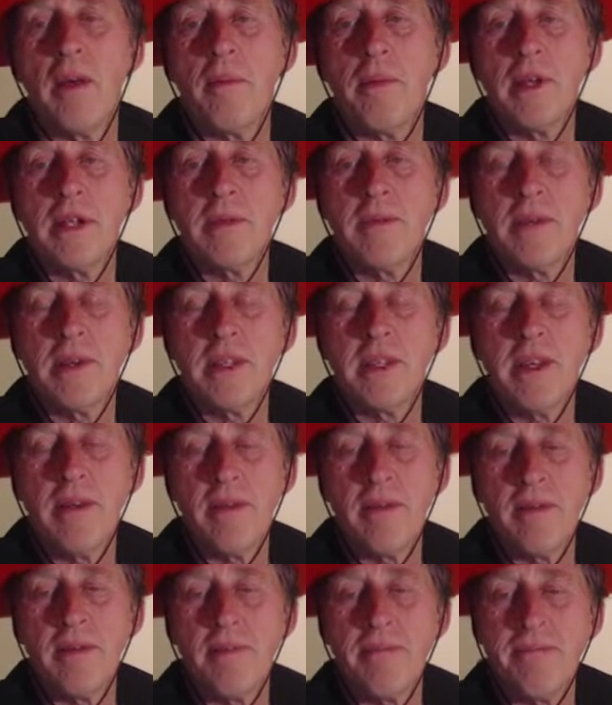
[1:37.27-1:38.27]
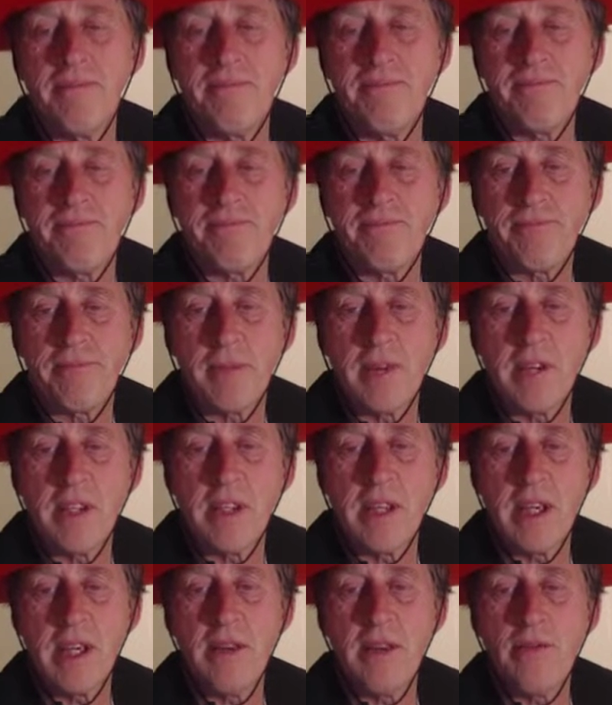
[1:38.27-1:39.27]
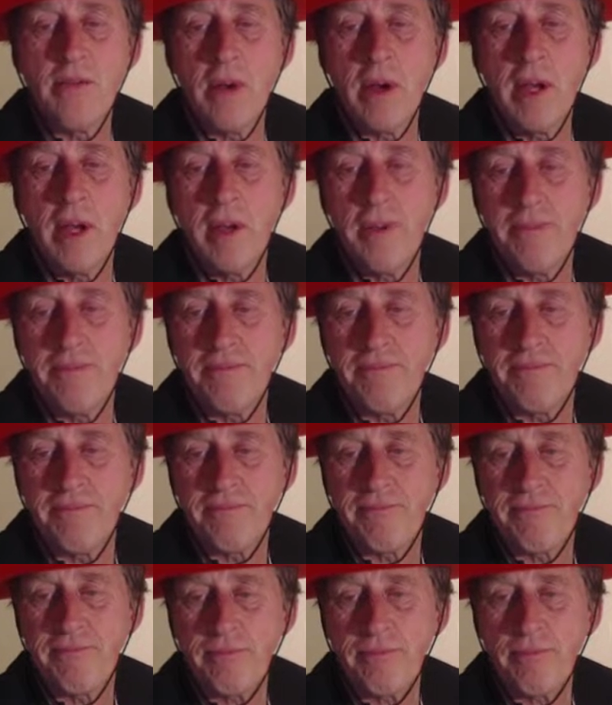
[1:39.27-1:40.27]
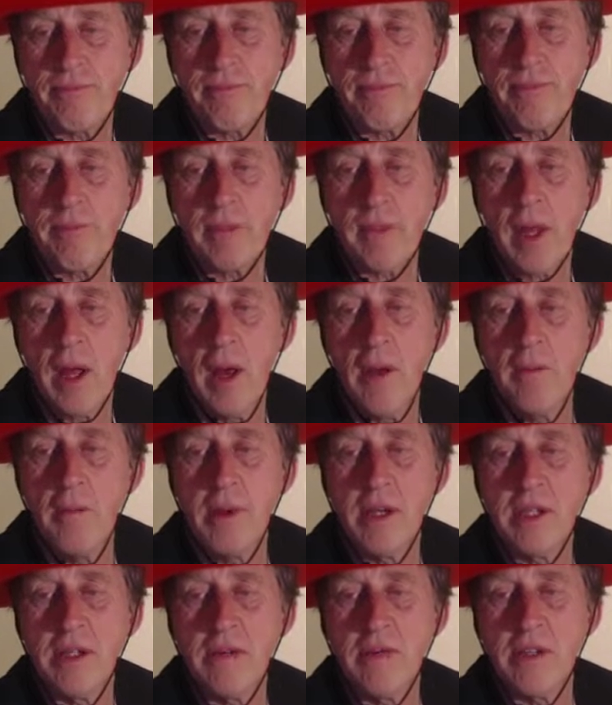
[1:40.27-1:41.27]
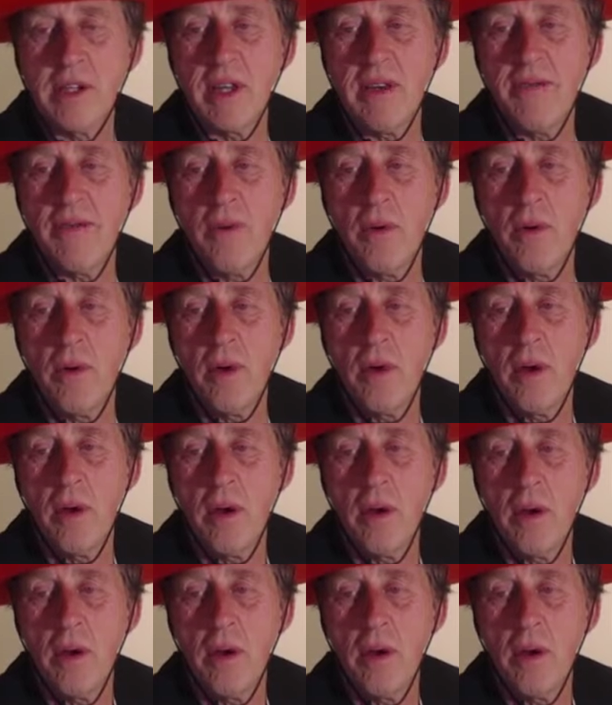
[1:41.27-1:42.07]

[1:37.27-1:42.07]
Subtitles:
Bishop e7, c3, bishop g4,